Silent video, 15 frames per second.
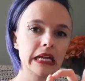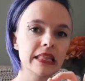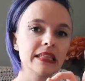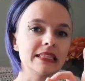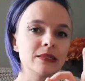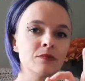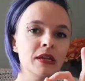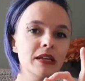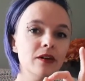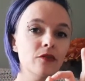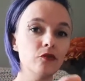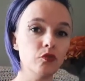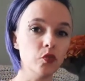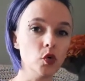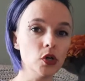that's made of
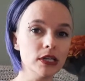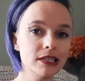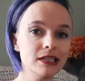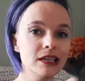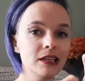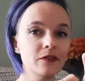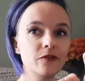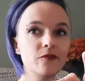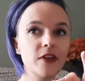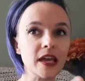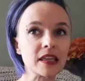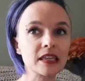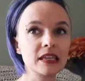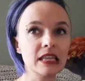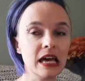wood, and
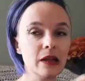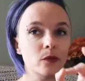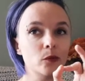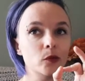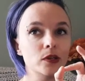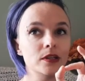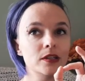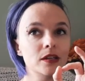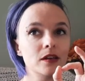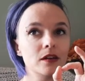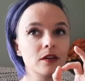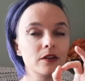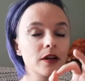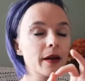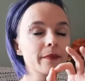failing
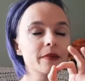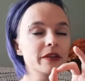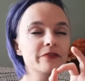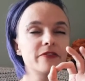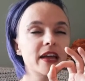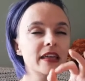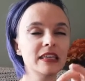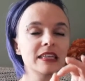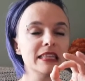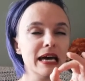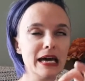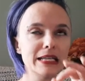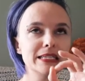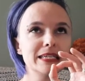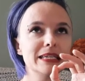
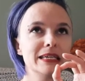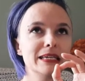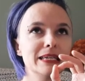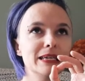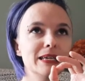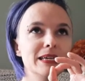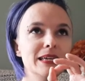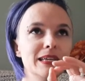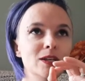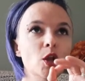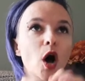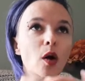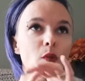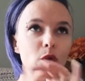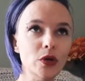that
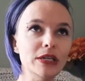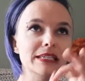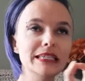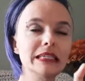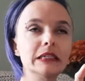not wood,